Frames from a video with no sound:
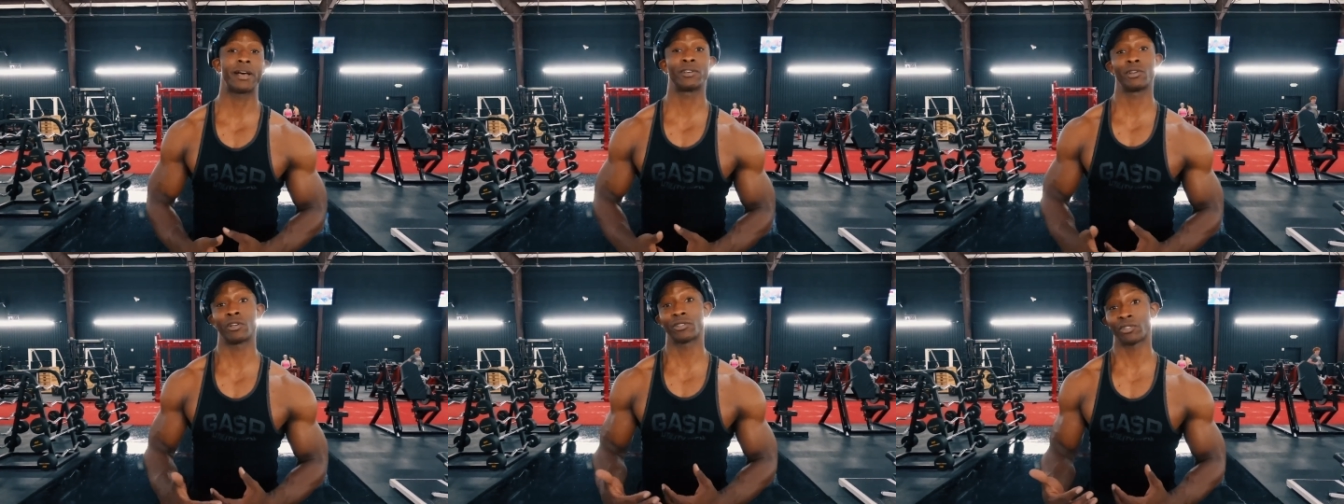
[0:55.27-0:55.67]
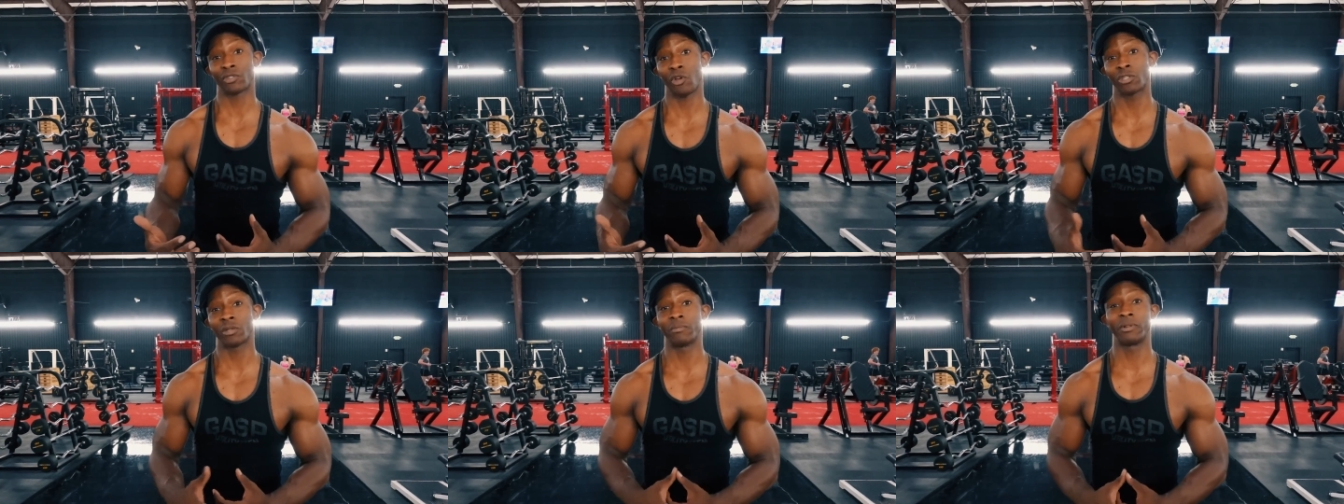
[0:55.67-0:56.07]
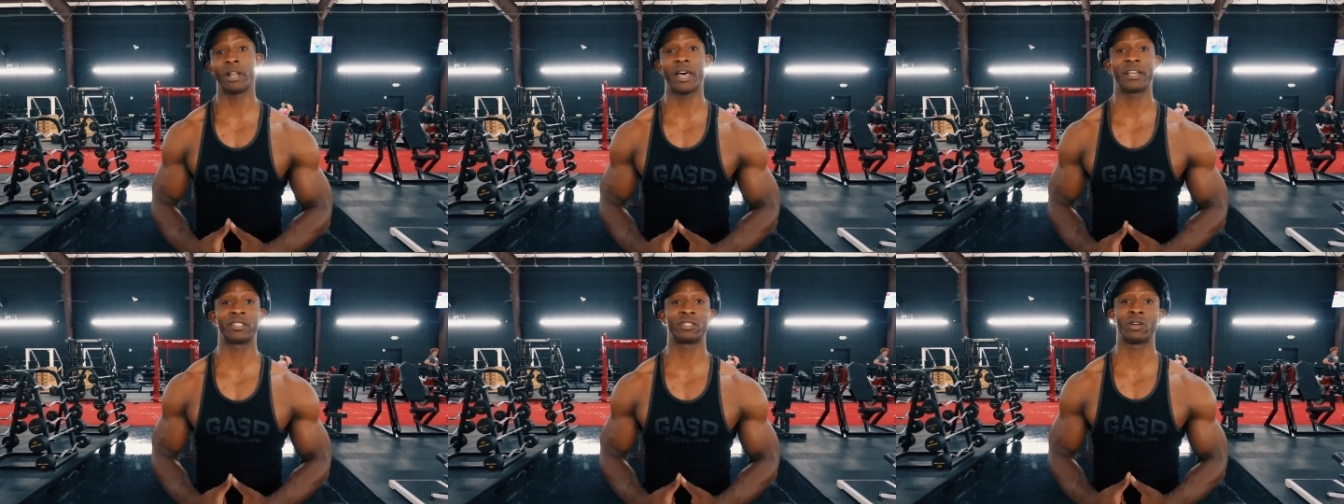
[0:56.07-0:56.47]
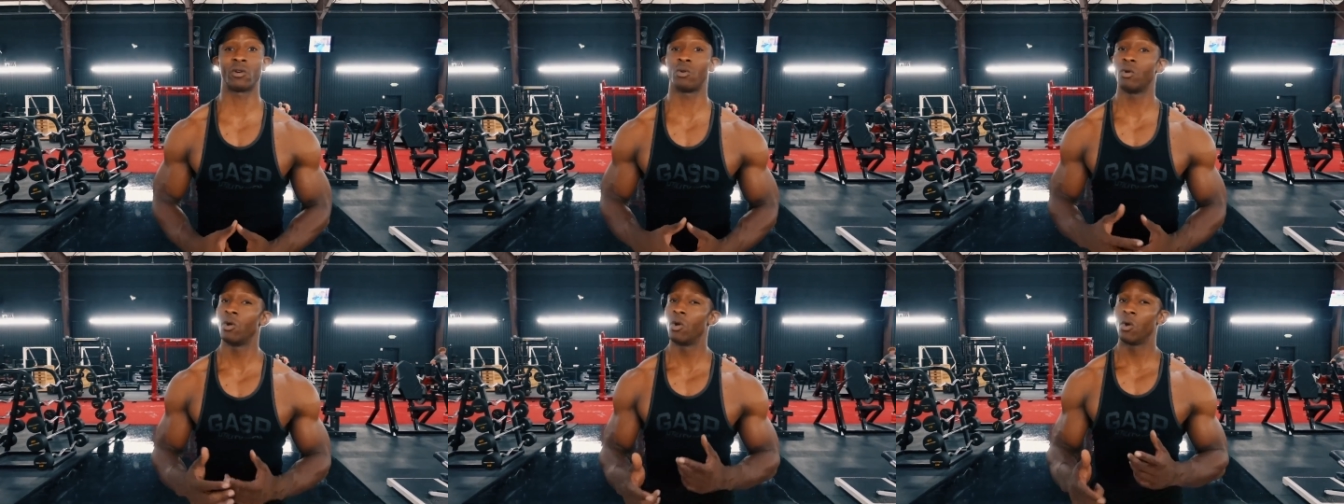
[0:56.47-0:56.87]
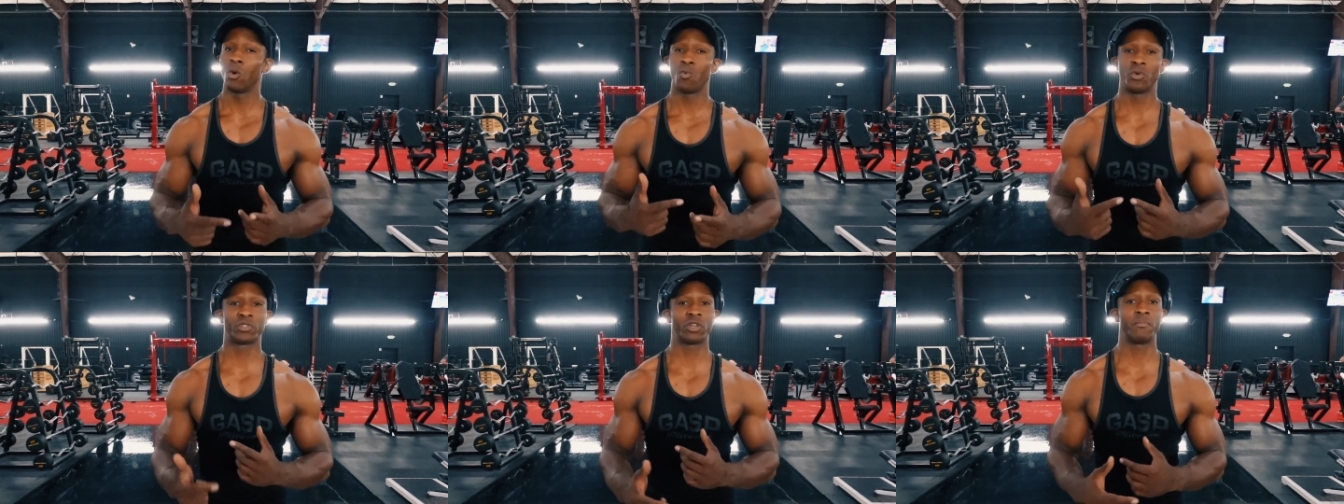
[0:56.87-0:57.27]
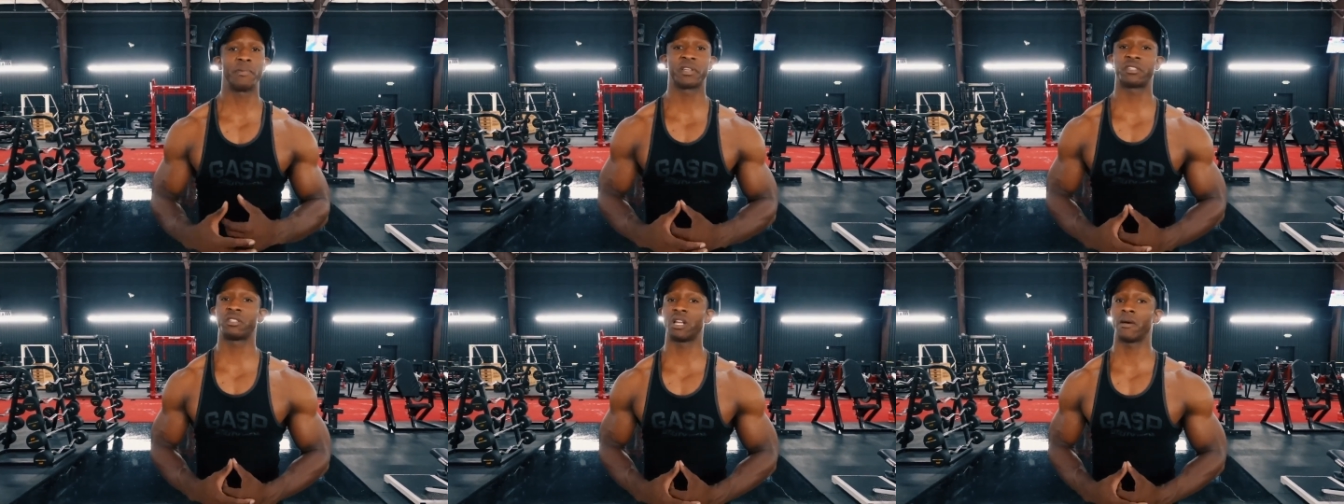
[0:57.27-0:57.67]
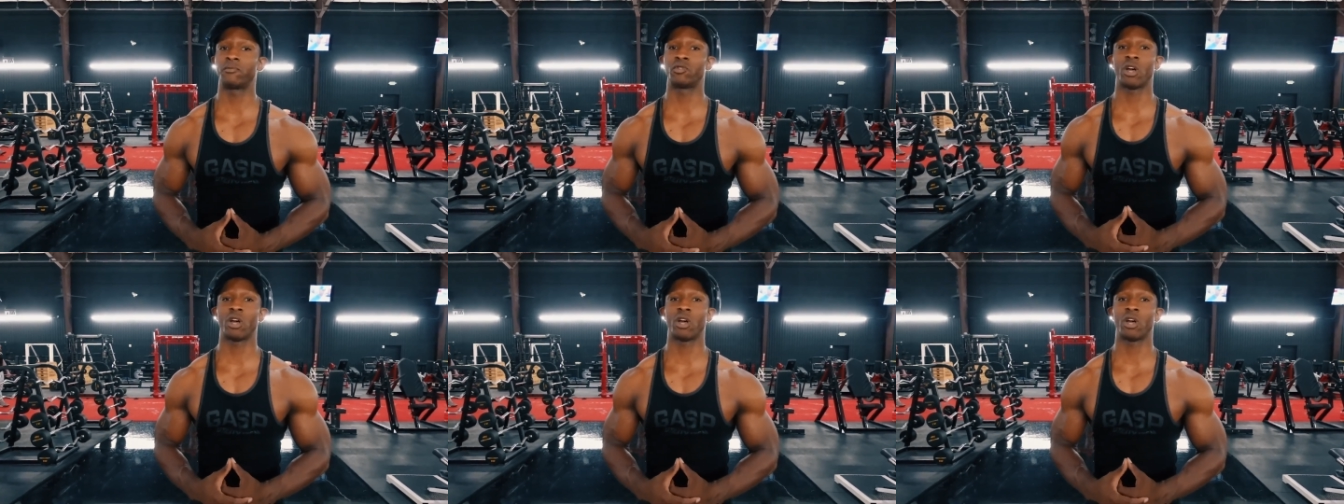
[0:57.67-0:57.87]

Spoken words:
I also saw some legs. So we're just gonna mix it up,